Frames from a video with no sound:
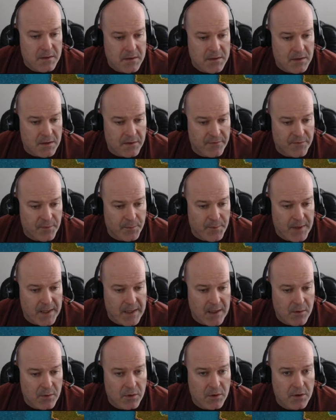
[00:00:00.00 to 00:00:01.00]
So for
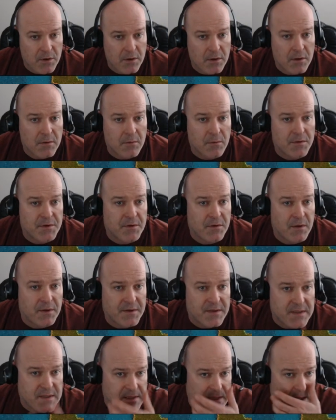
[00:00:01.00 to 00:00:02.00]
power, we'll do it on
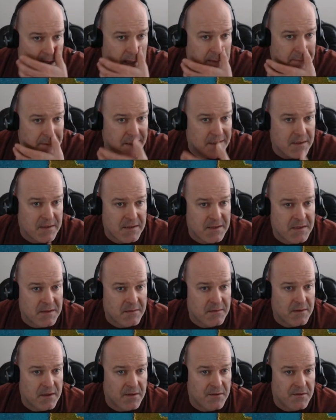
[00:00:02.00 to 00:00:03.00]
this side because
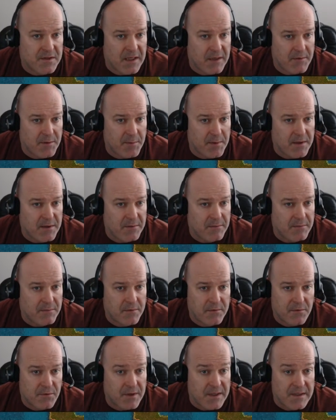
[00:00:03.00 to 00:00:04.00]
the other side would be
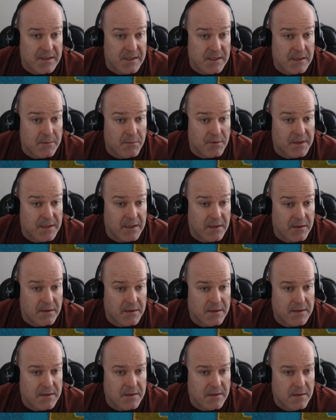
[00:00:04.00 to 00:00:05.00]
crazy,
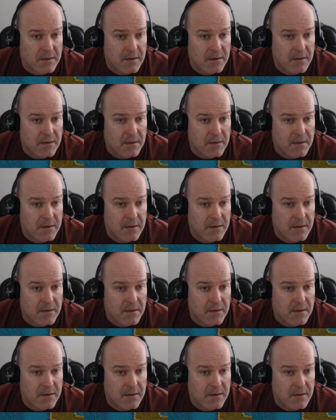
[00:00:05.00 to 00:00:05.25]
ridiculous.